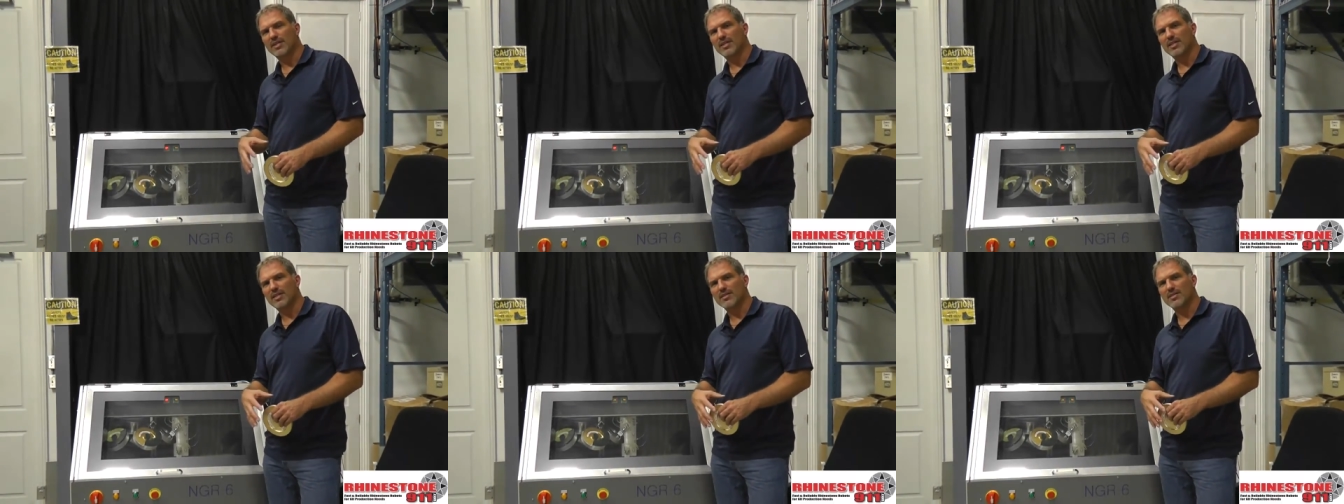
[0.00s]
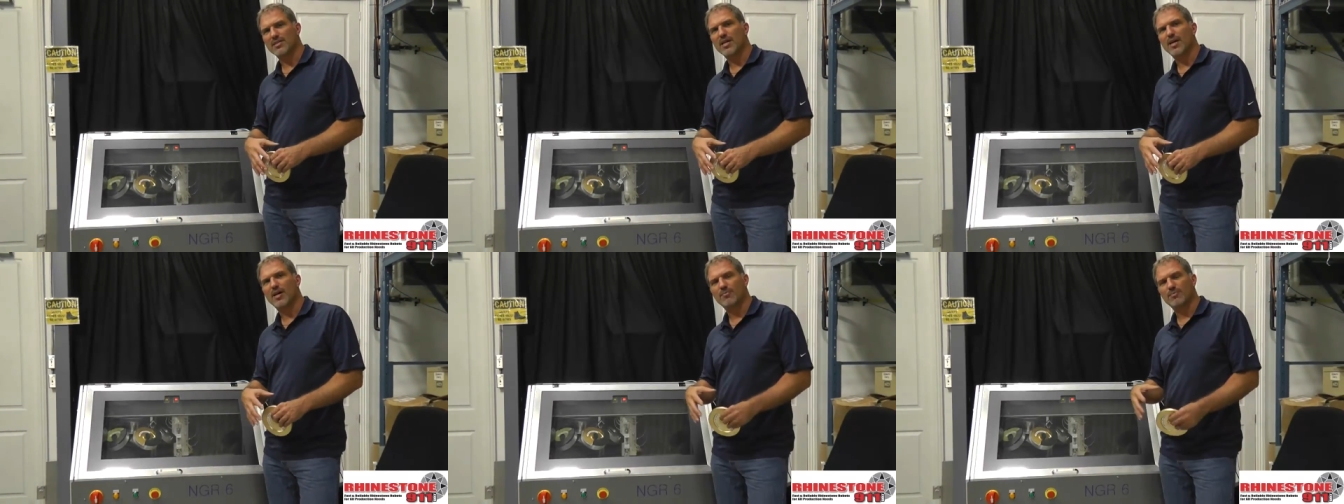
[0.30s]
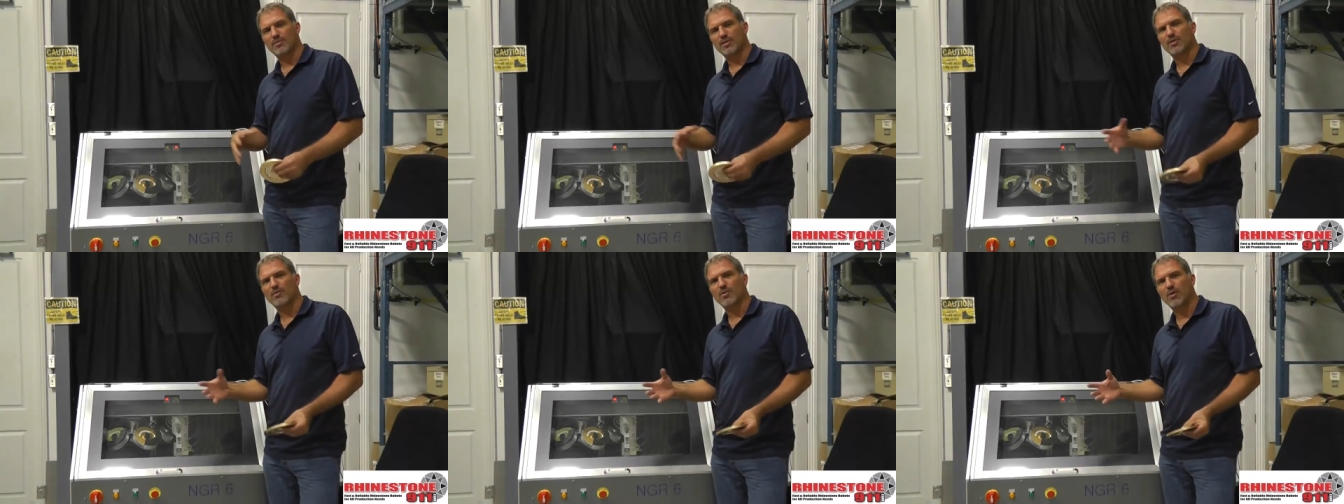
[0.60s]
It doesn't
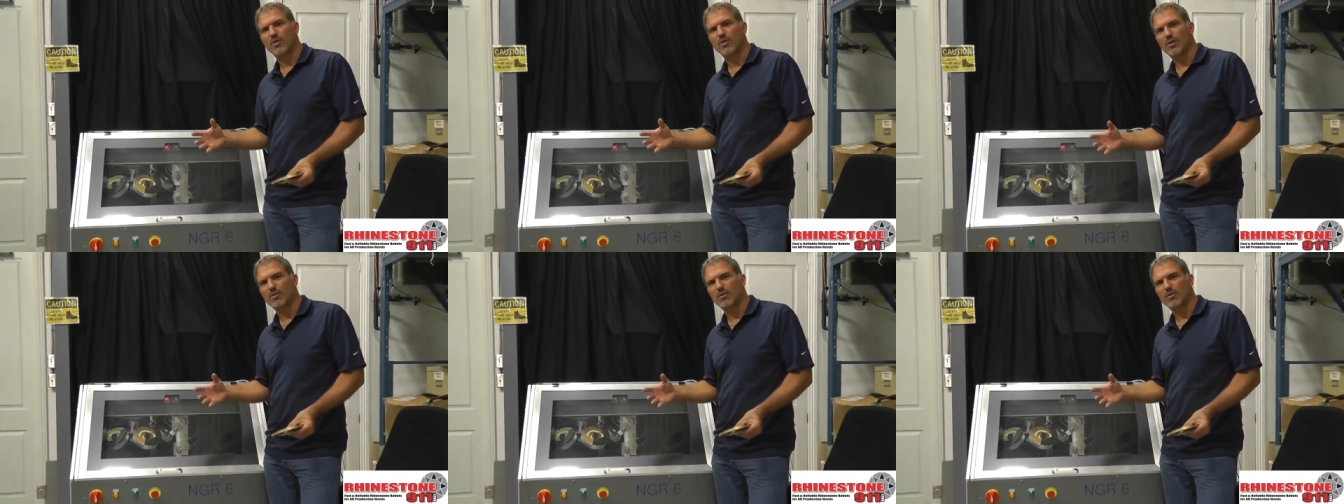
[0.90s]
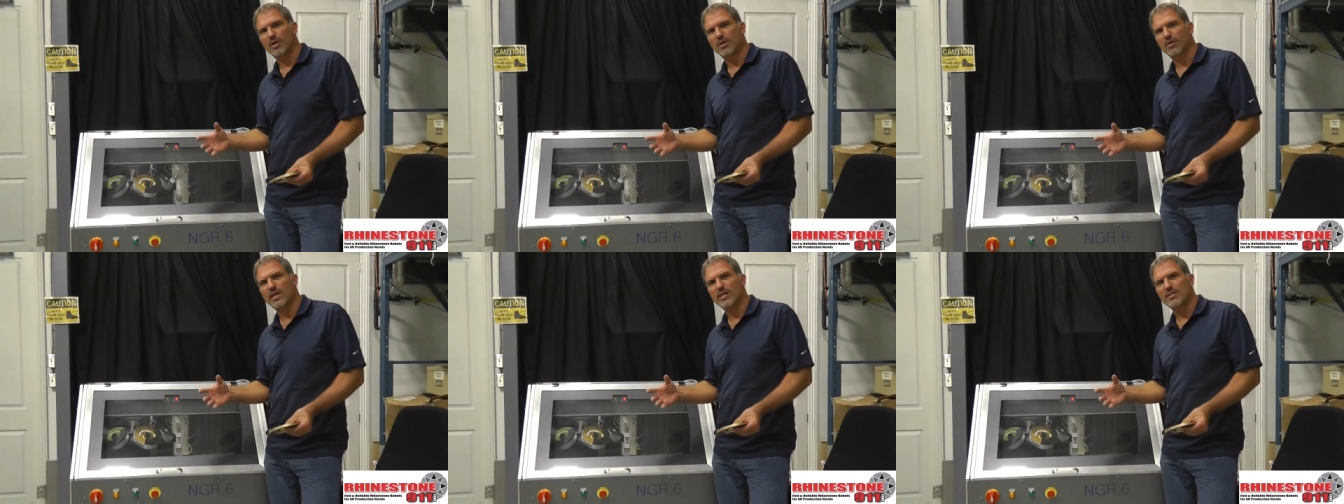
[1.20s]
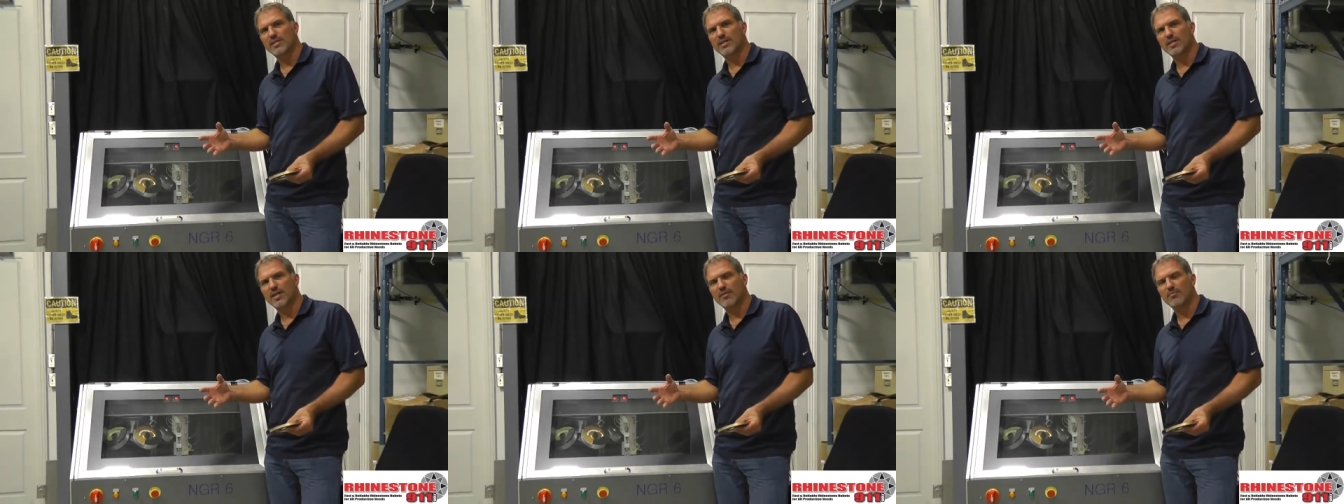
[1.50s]
help to quote you a
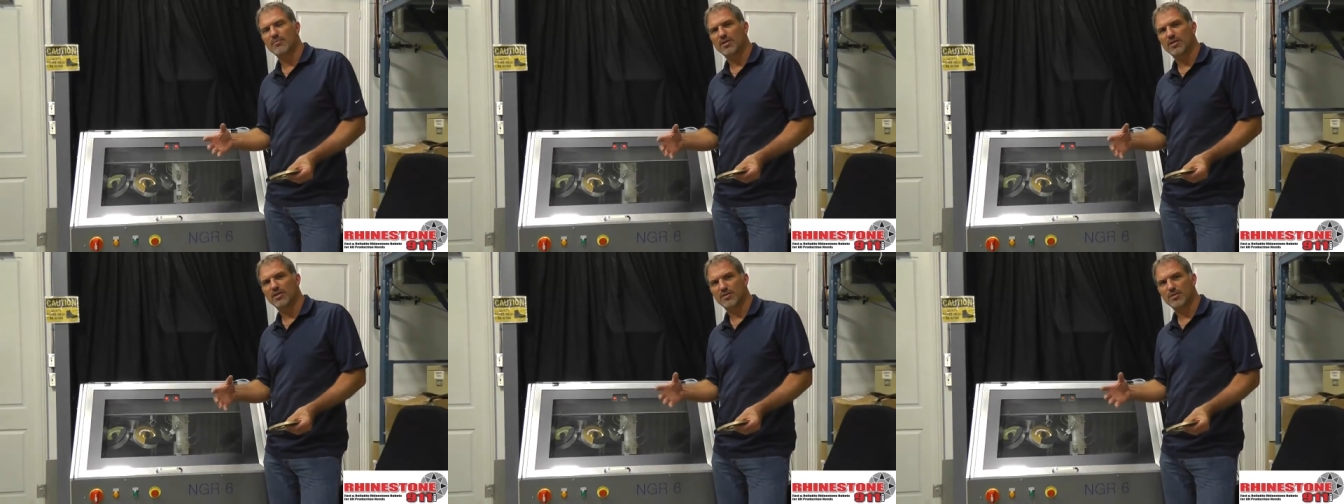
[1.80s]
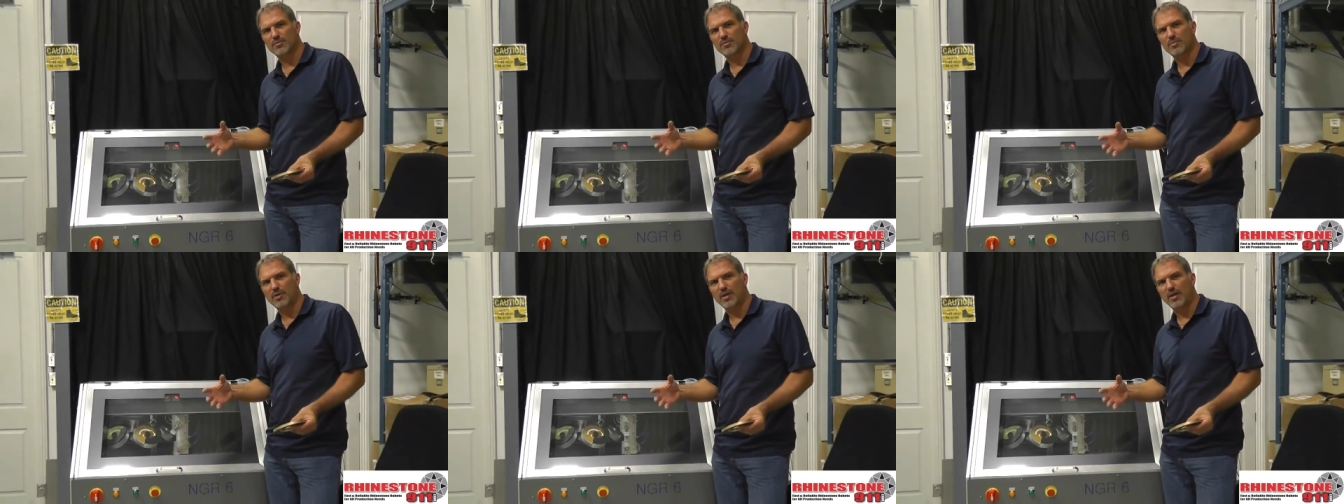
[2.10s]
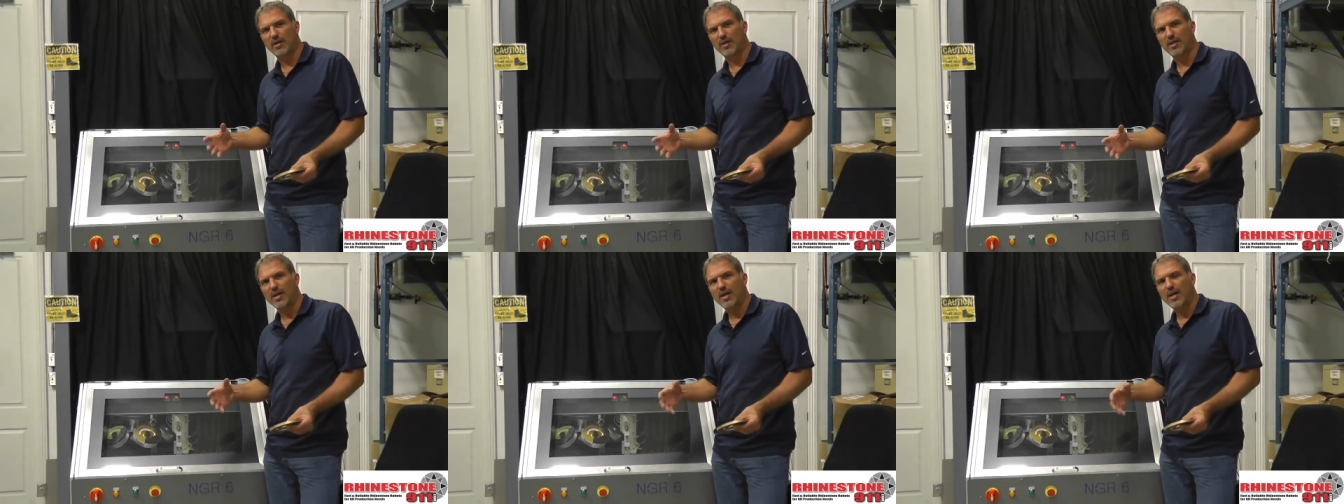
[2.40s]
crazy number of speed,